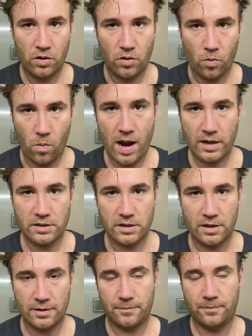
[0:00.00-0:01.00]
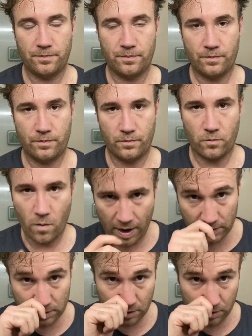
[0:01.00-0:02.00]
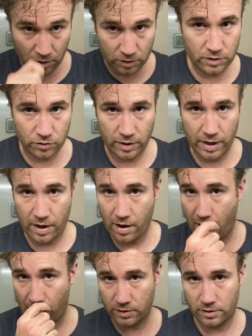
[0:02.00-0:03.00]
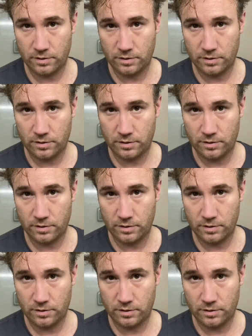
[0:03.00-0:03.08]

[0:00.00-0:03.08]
wax it. Wax the nostril hair out.